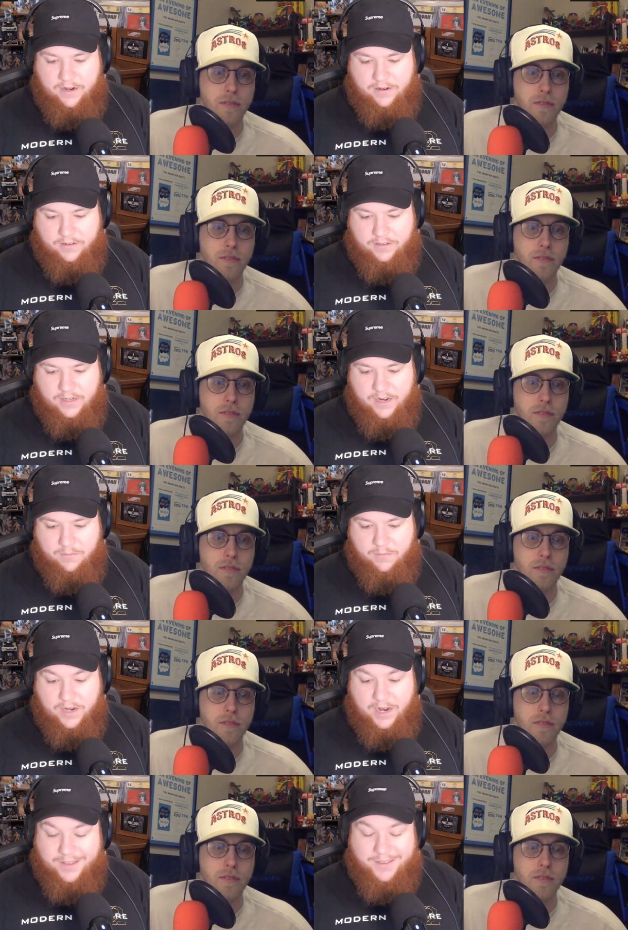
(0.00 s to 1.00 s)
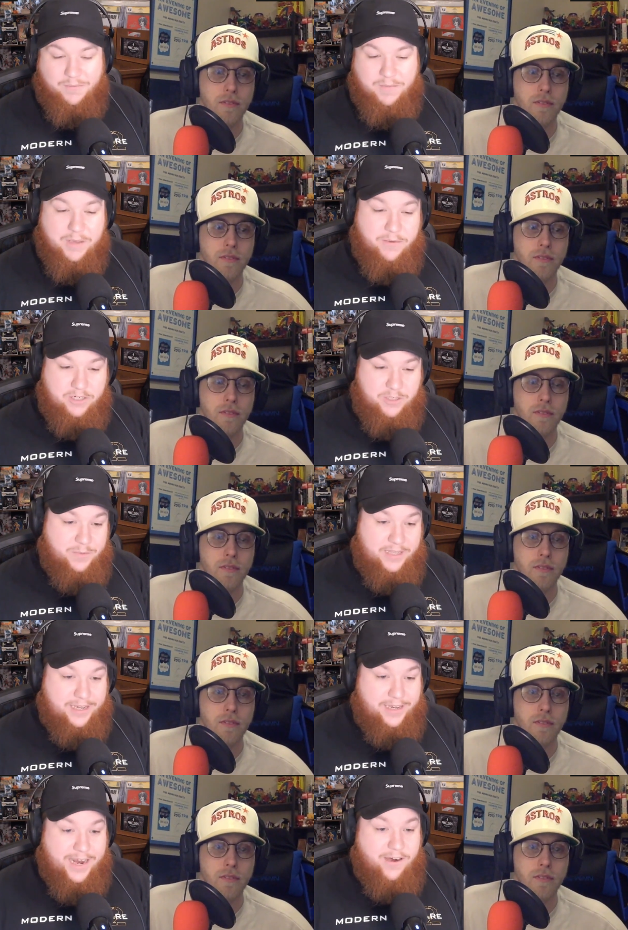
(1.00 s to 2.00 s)
Speaker 1: the character's name, but I thought maybe it would just
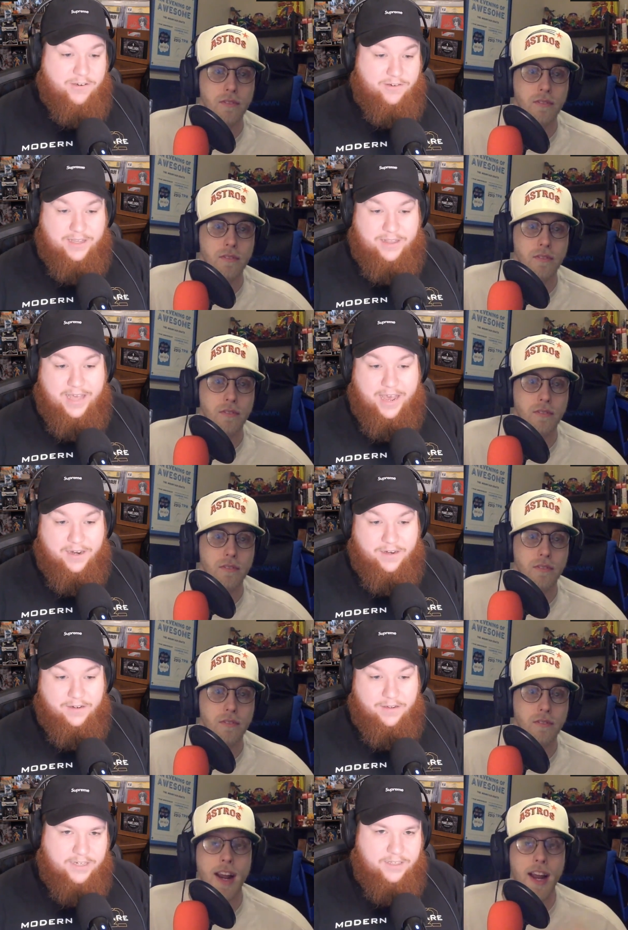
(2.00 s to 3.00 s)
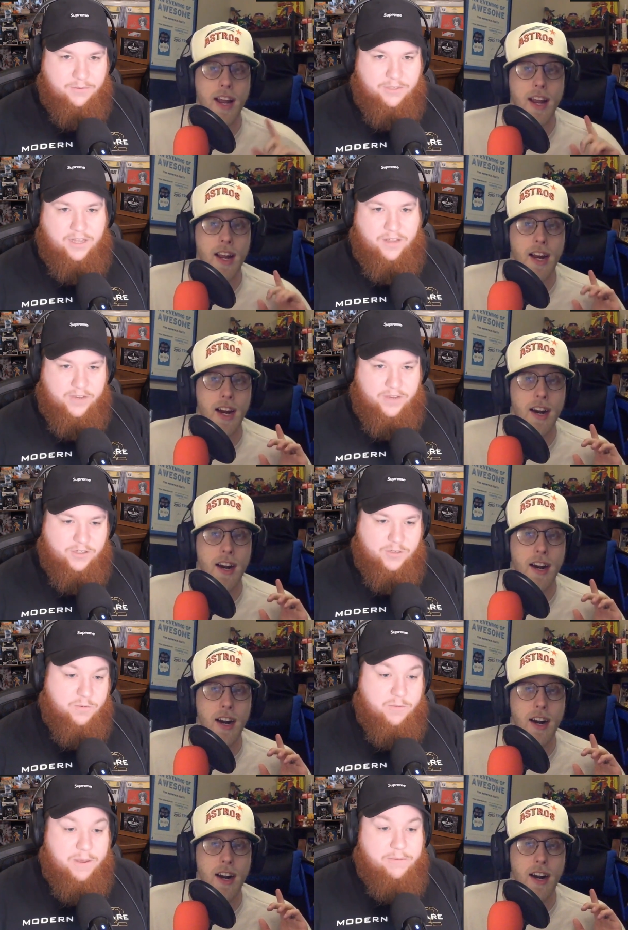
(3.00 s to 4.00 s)
be like a character like that. Technically, was a love
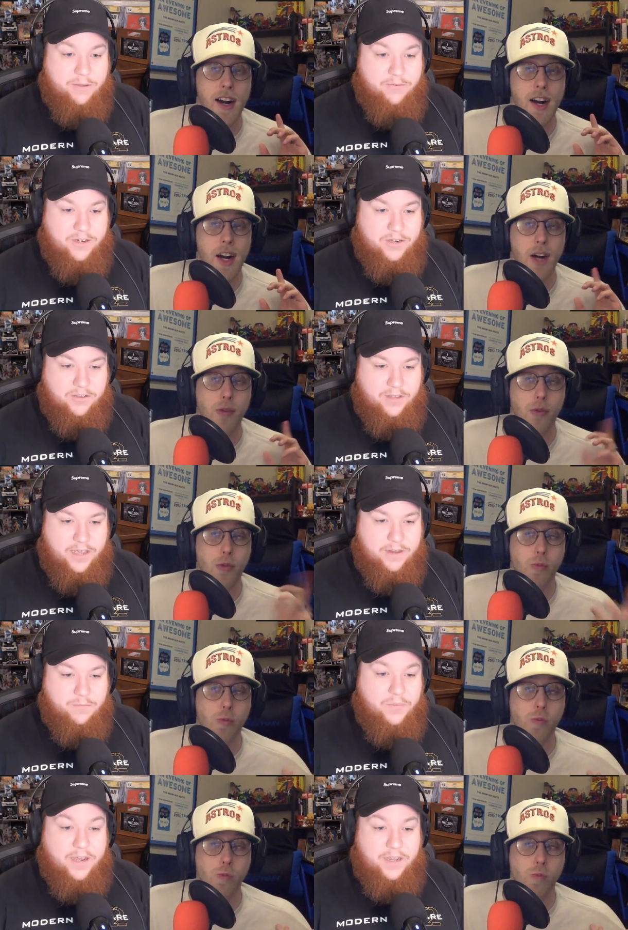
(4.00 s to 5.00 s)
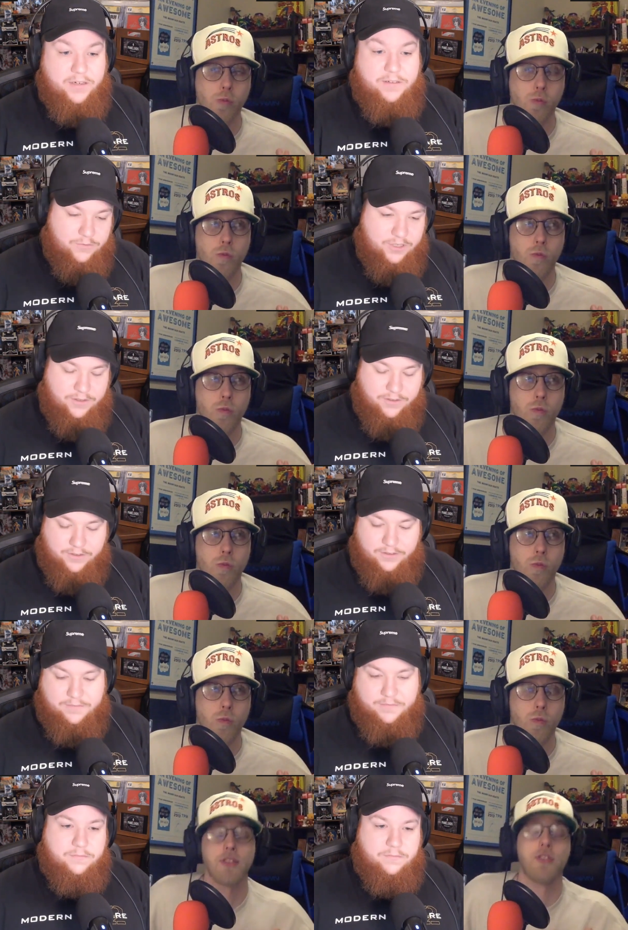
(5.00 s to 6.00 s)
interest, but maybe they wouldn't do that. But what do you
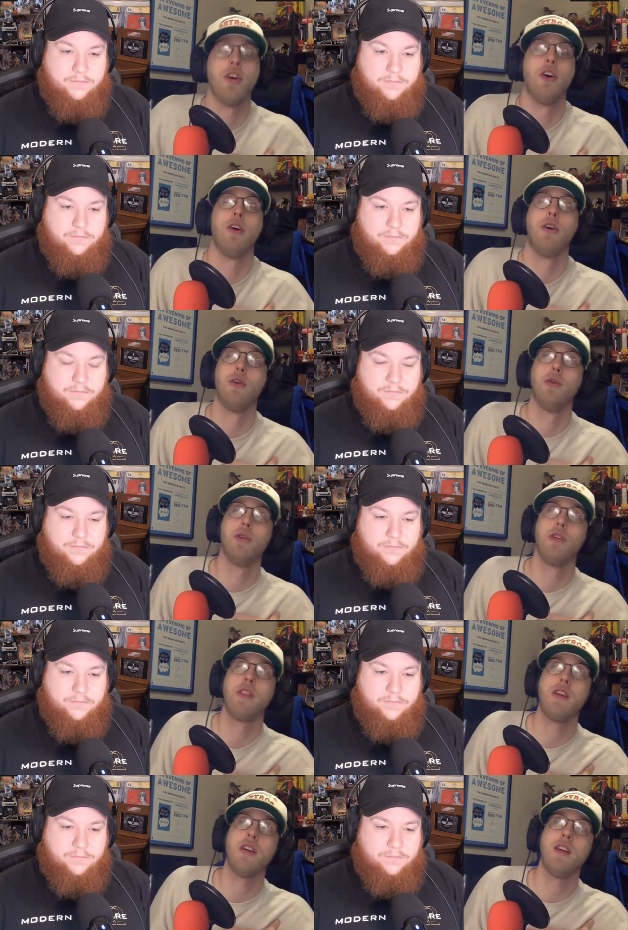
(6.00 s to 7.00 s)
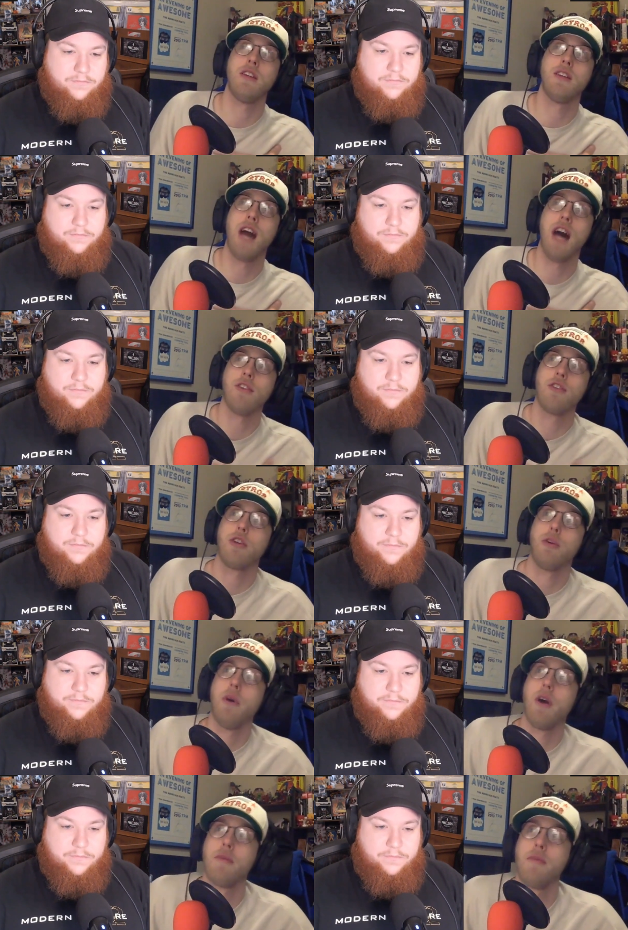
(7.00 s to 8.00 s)
think?
Speaker 2: So the logical
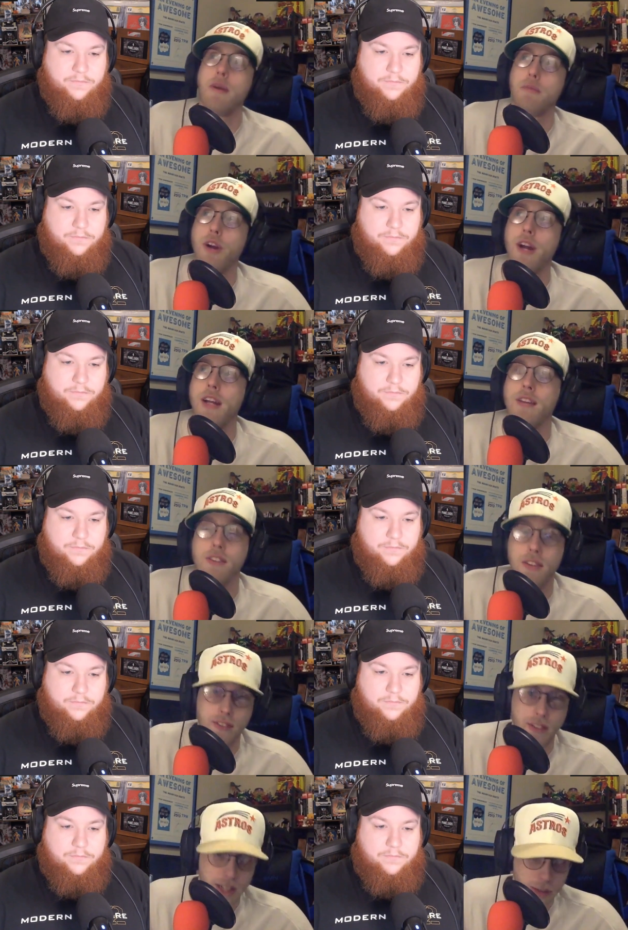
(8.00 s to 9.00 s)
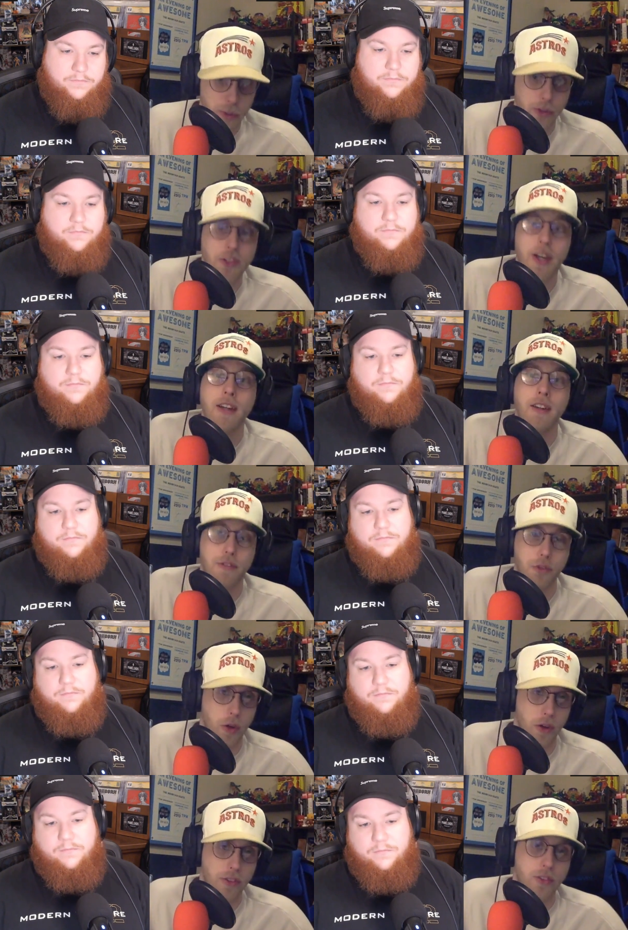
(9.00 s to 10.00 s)
part part of my brain says Lady Bullseye, of
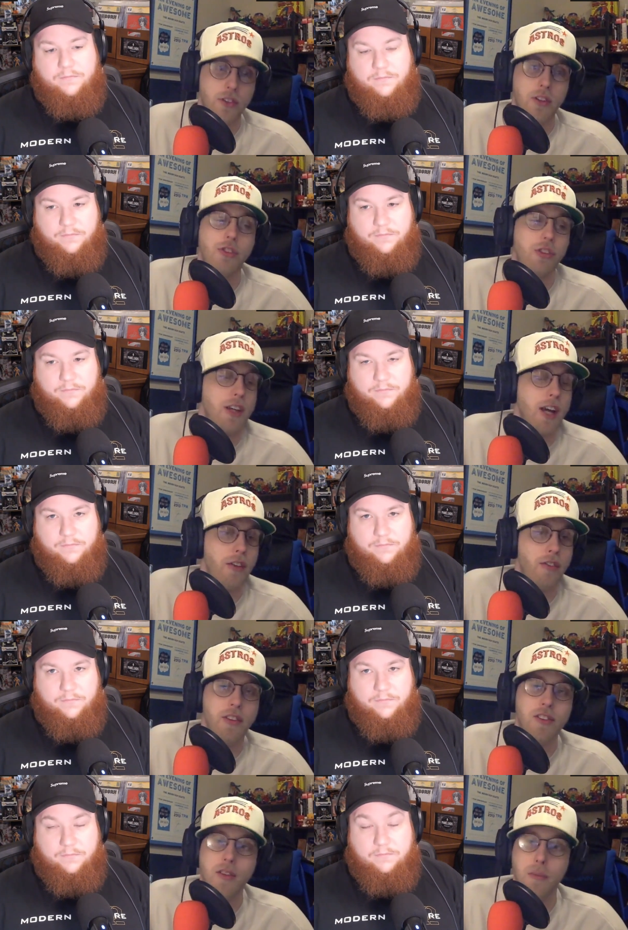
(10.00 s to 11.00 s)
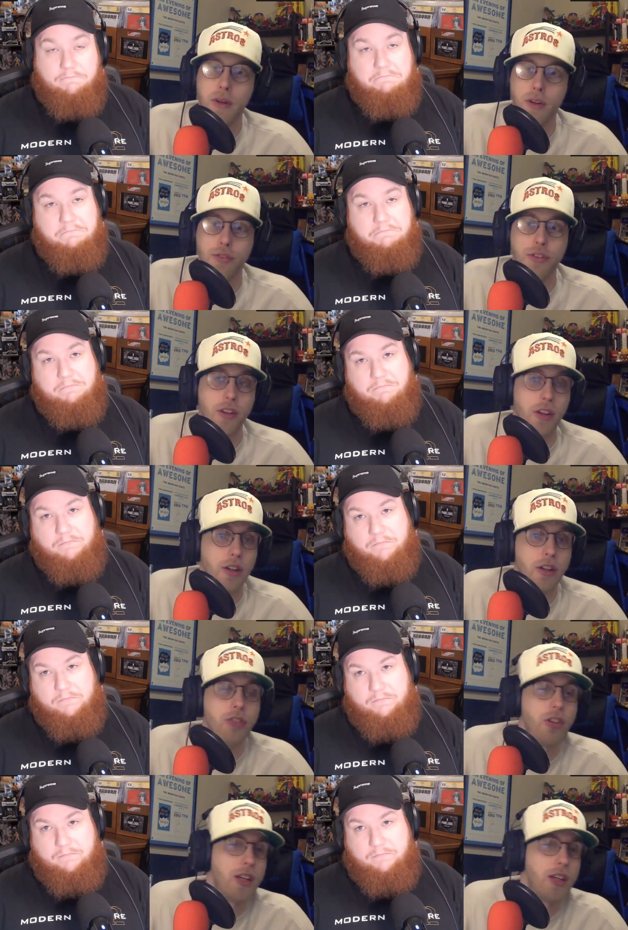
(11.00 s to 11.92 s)
course. She kind of fits the bill for the look,